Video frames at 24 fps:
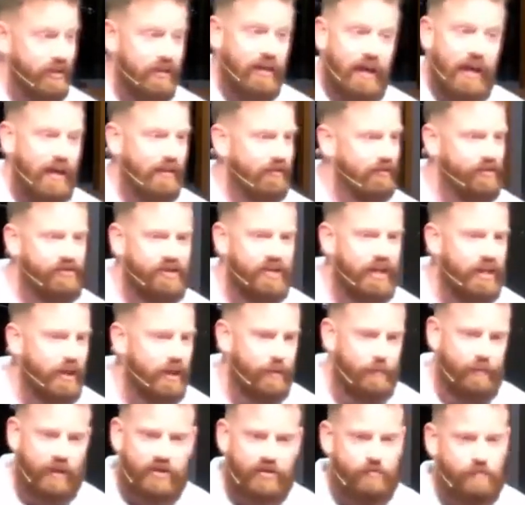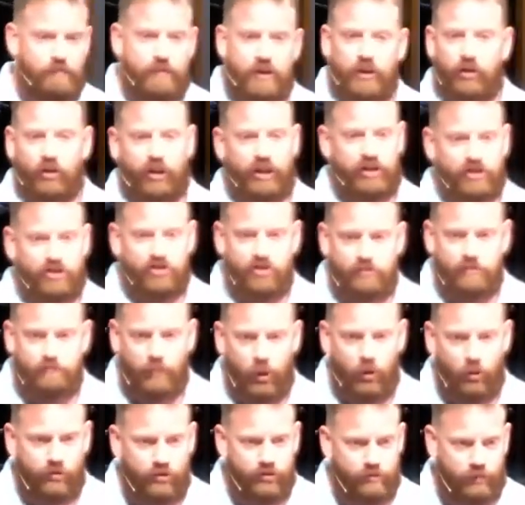not see him as merely a
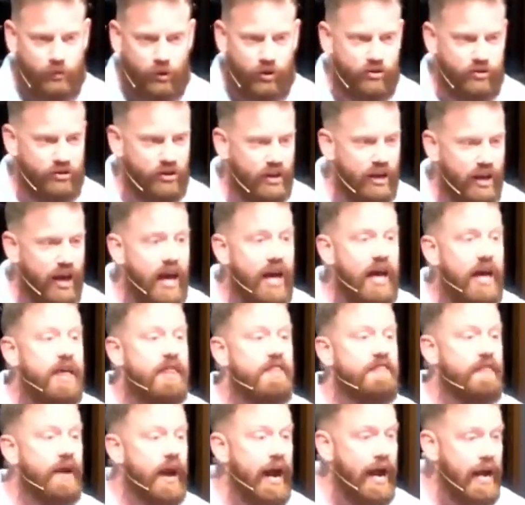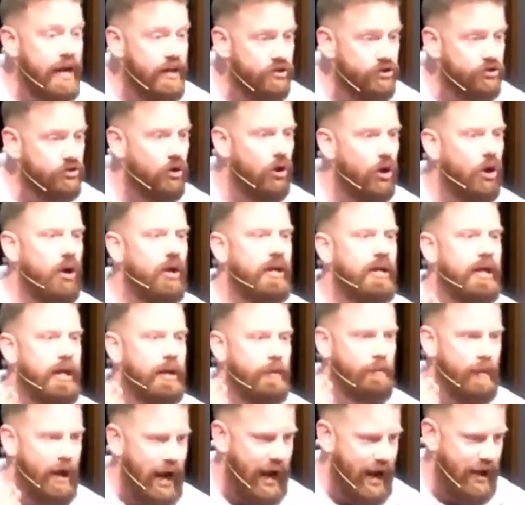spokesperson, they saw
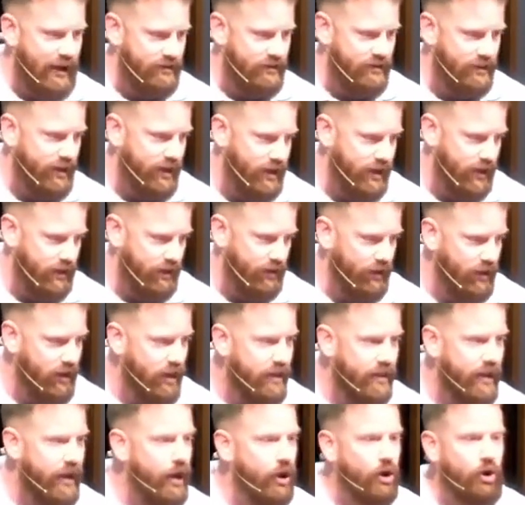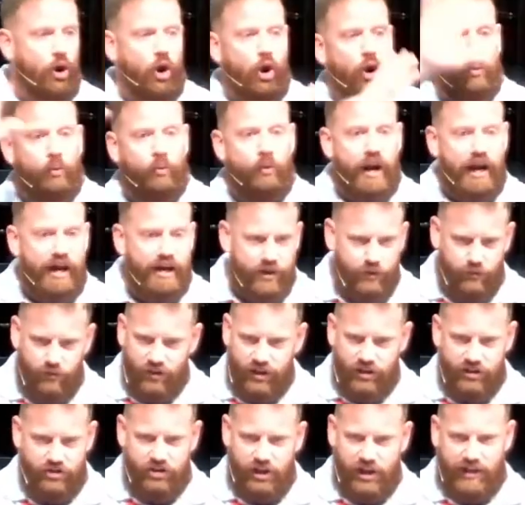him as king. They had already
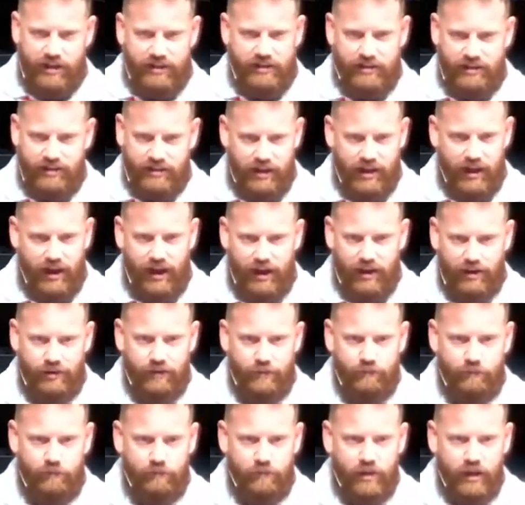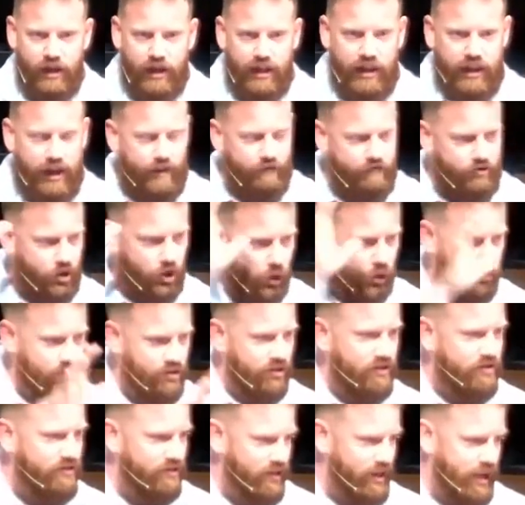rejected God and they have
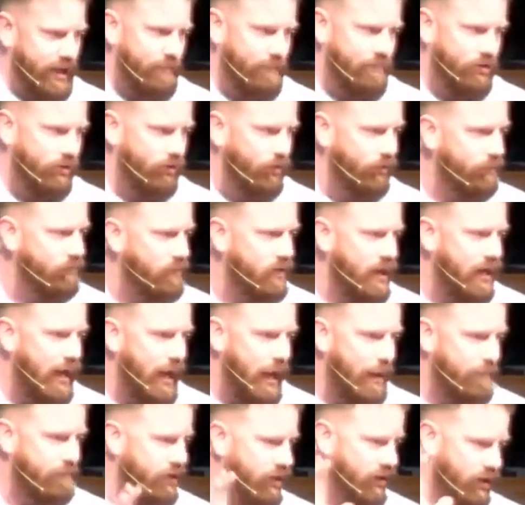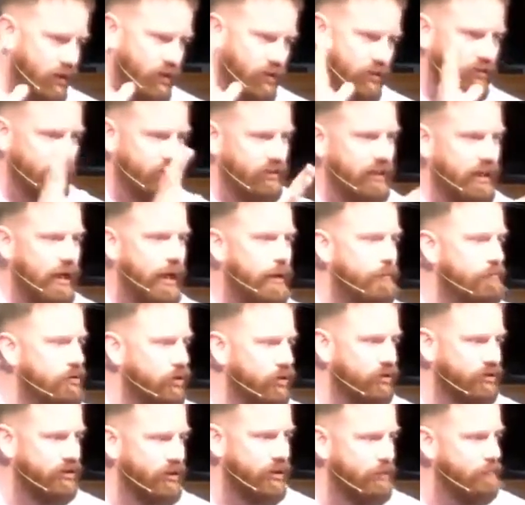chosen Samuel. And because
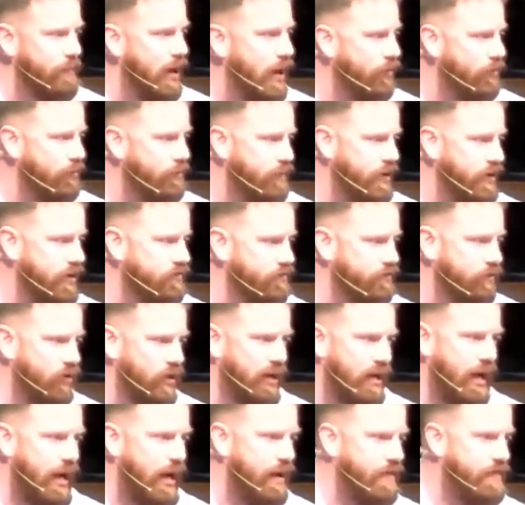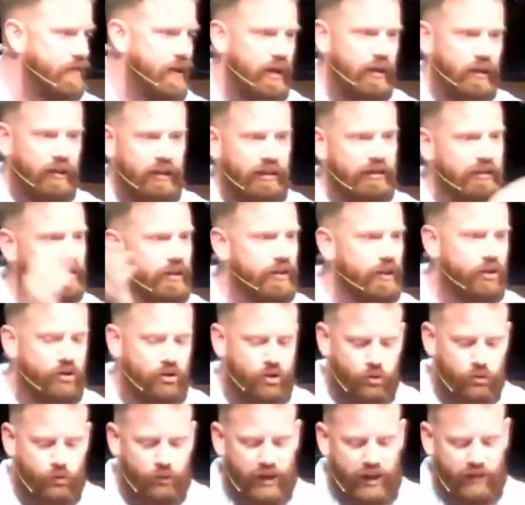Samuel is the mouthpiece for God, they listen and
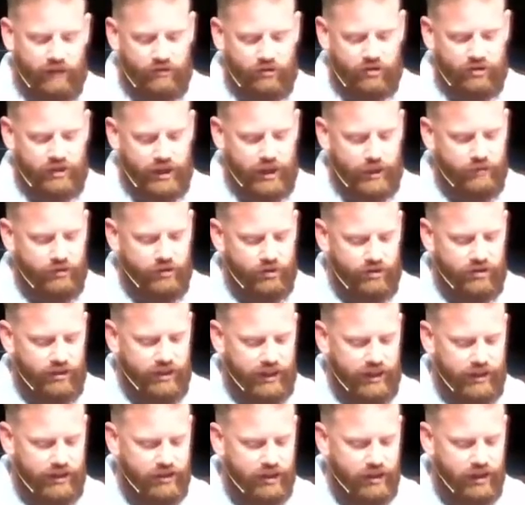do whatever Samuel says.